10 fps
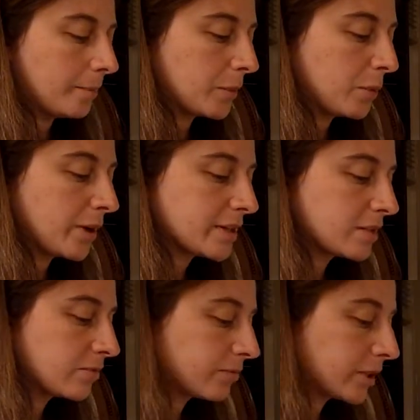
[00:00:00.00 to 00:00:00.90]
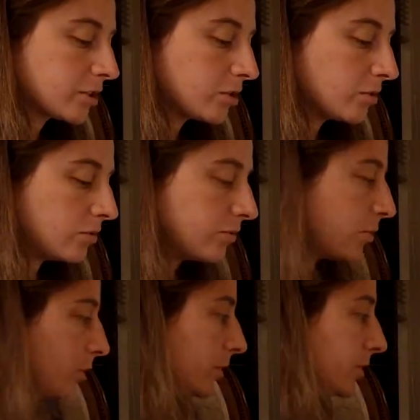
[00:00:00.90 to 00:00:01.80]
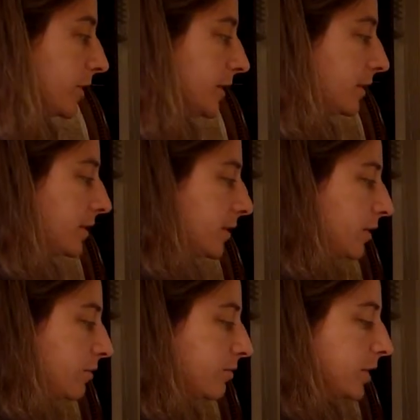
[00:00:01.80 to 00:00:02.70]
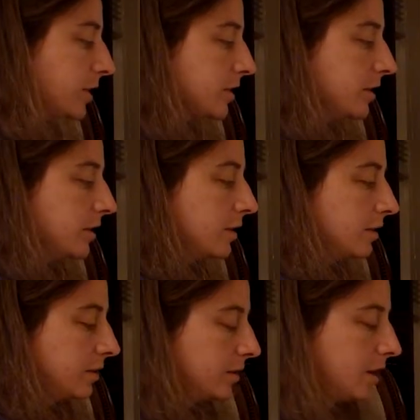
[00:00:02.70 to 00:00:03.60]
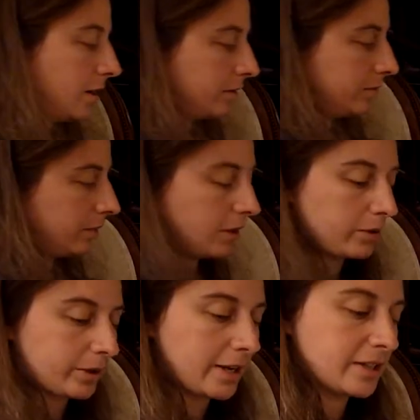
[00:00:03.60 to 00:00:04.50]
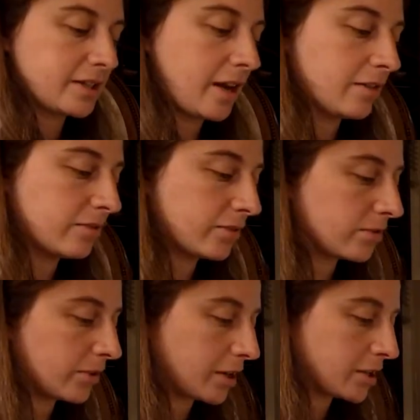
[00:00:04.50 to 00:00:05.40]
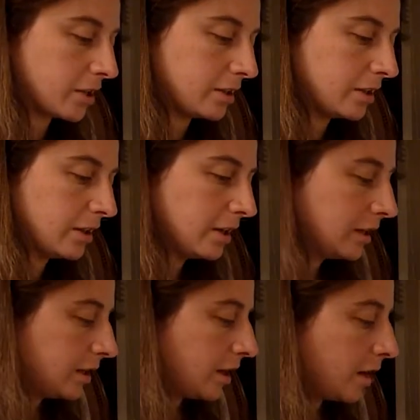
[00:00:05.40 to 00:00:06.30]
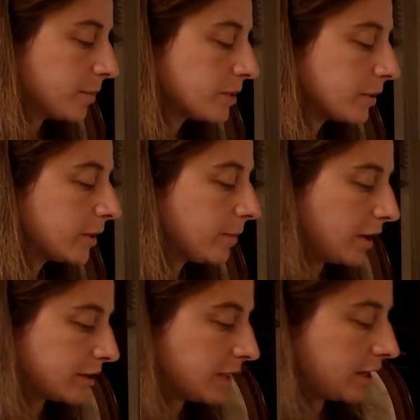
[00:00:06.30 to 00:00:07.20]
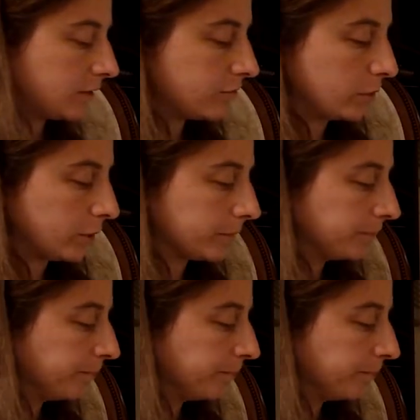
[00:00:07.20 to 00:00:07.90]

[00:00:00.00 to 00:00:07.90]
What is the frictional force? So friction, lowercase f for friction, between the box and the floor.